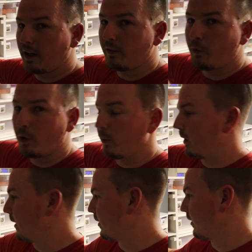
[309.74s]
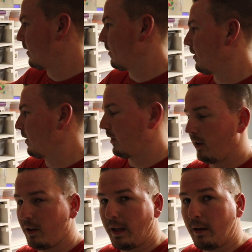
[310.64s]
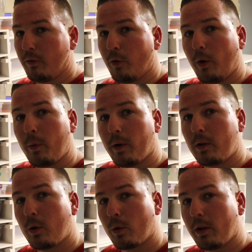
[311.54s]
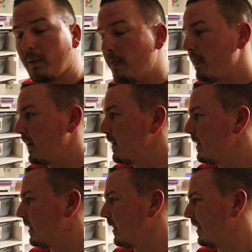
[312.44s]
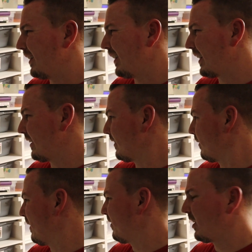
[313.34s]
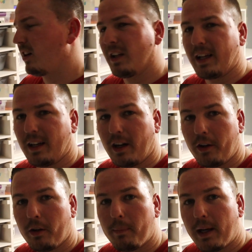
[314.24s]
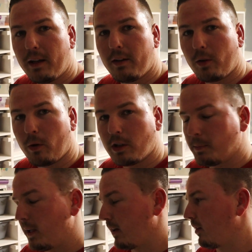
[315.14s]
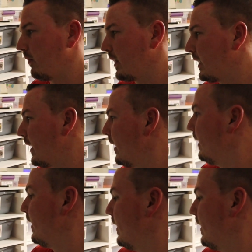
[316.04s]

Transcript: high 41. This is the Sterilite 41 quart. Sometimes they call it like an underbed storage box, something like that.